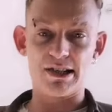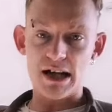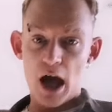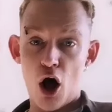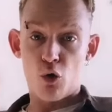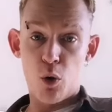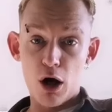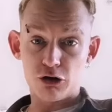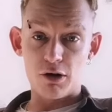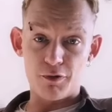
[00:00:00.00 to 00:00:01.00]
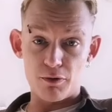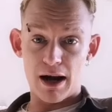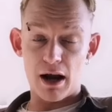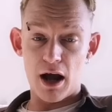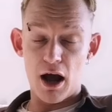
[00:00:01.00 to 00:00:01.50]
So basically, you've
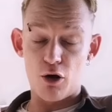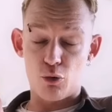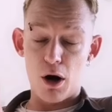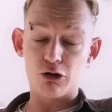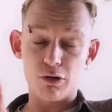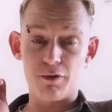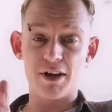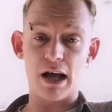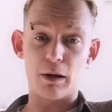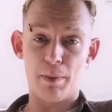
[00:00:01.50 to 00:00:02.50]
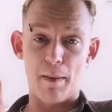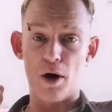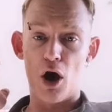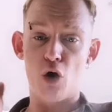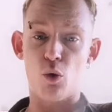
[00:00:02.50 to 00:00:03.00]
added a quarter of
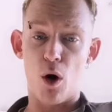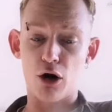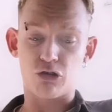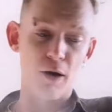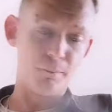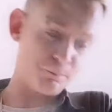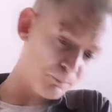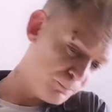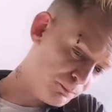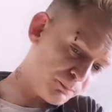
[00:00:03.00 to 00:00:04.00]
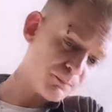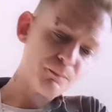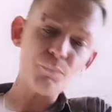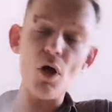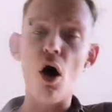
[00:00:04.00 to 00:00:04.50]
a yellow
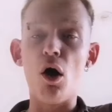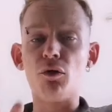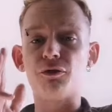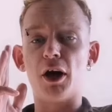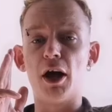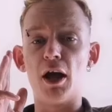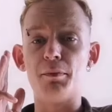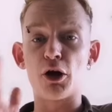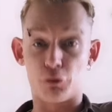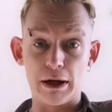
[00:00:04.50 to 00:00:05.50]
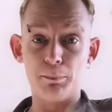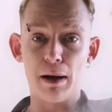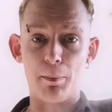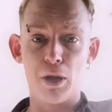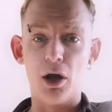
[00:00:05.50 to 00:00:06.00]
pepper,
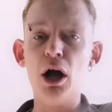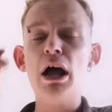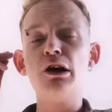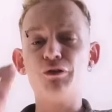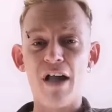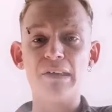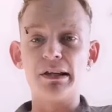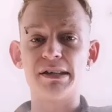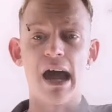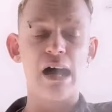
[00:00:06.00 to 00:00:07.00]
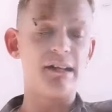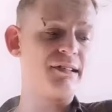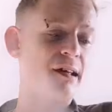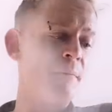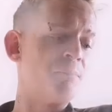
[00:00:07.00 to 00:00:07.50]
1/4 of a green
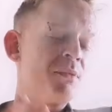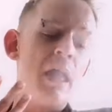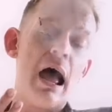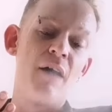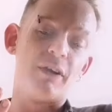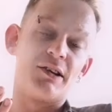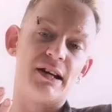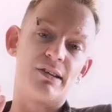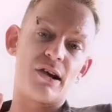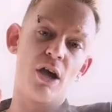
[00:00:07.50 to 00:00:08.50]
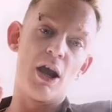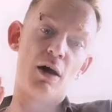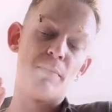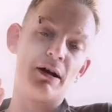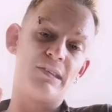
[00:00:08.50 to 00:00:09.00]
pepper, finely diced.
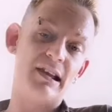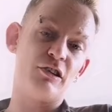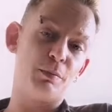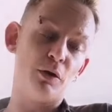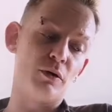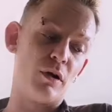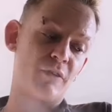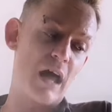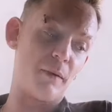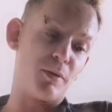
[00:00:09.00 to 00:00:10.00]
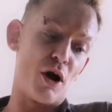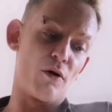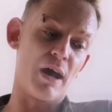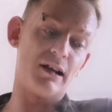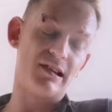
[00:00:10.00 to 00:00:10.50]
I've added
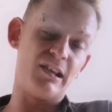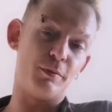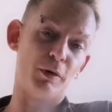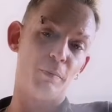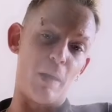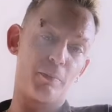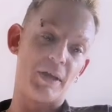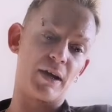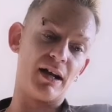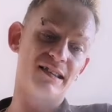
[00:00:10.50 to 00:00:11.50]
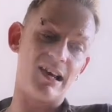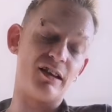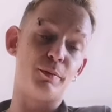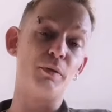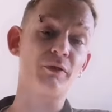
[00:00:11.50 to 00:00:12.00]
a teaspoon of garlic
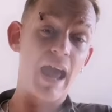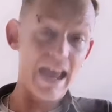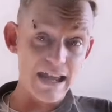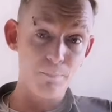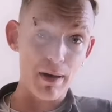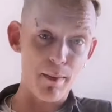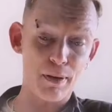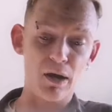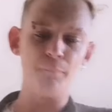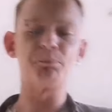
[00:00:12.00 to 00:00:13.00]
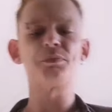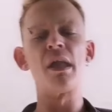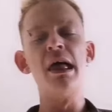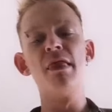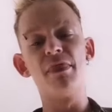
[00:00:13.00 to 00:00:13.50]
puree, a teaspoon of paprika, a
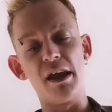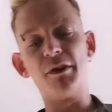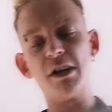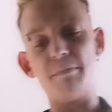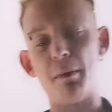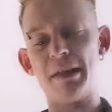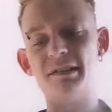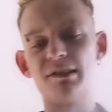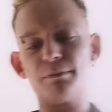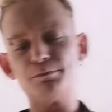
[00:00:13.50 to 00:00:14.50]
teaspoon of cayenne pepper.